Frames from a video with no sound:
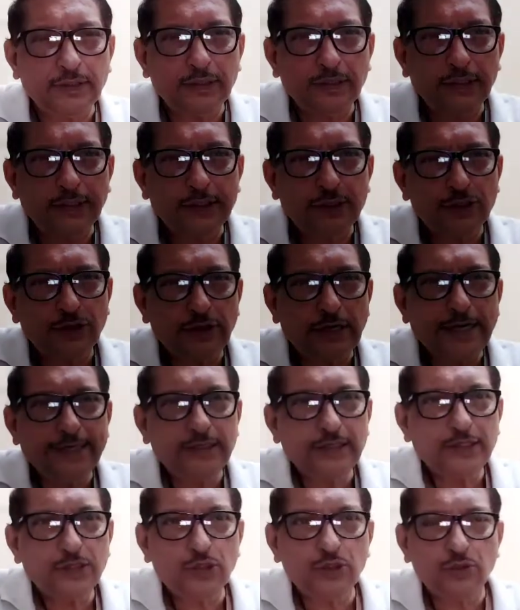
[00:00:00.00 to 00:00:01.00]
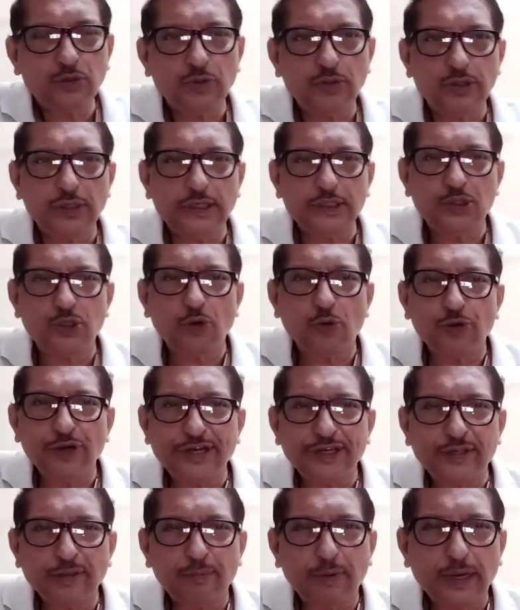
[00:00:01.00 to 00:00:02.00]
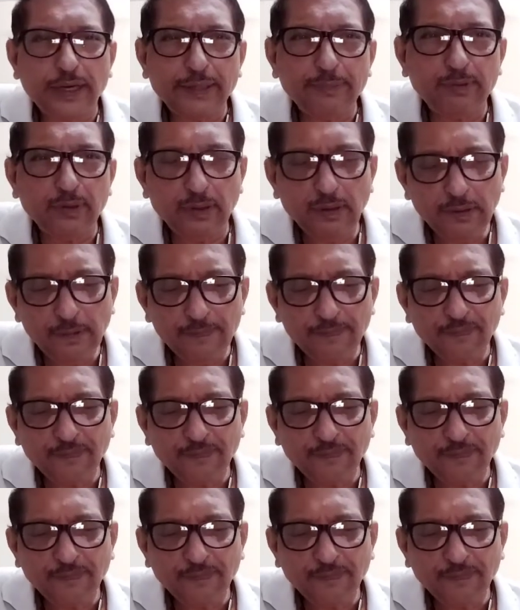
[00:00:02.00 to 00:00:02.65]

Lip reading: It's related to a story in the Bible.